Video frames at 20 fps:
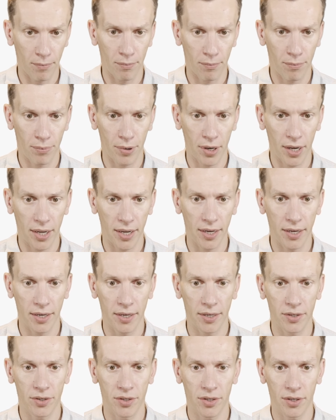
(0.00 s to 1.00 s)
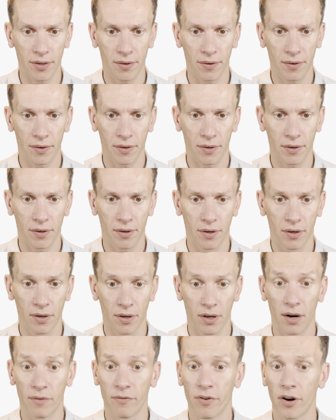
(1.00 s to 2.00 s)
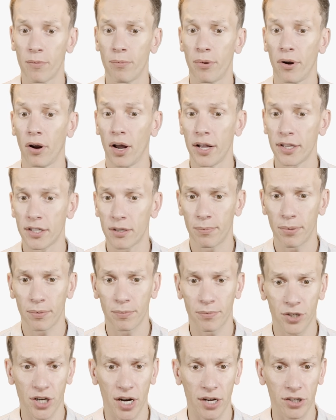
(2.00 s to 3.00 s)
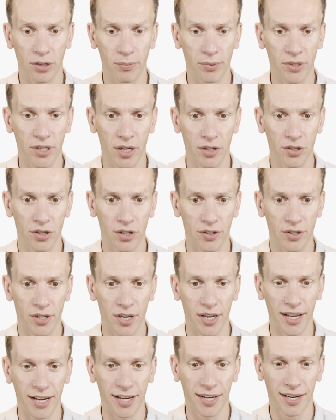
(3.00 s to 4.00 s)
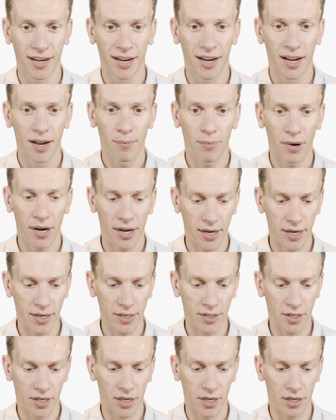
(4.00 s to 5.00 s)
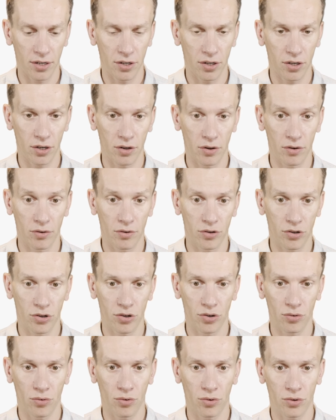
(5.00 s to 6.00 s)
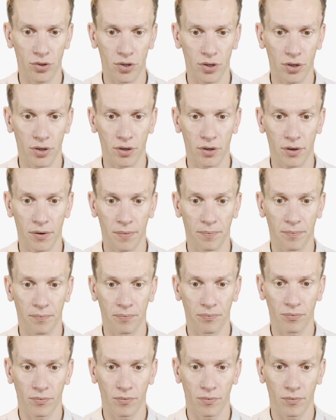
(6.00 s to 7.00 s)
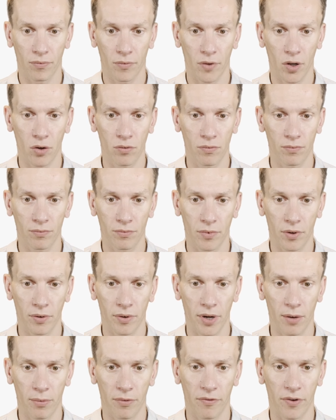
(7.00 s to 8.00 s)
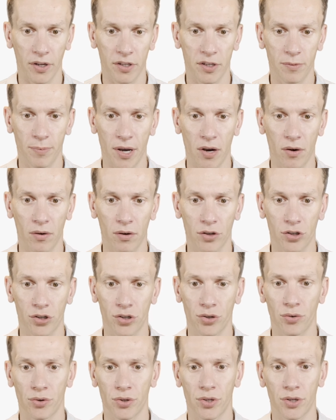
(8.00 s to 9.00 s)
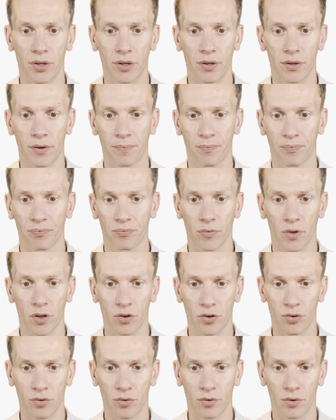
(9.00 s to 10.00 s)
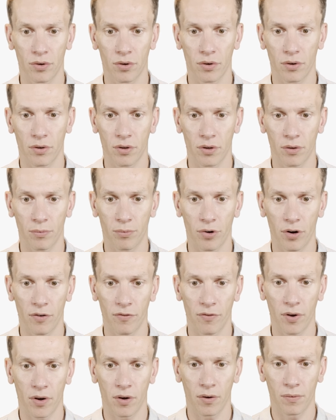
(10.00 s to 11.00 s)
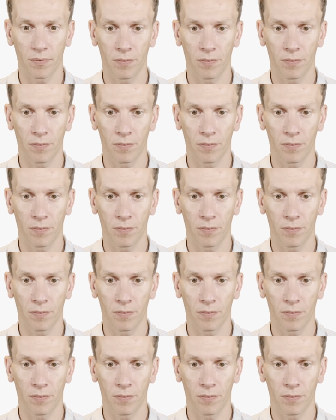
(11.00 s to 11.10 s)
please, and I'm very polite to ChatGPT, as you can see, please can you shorten, it would help if I could spell, shorten the profile.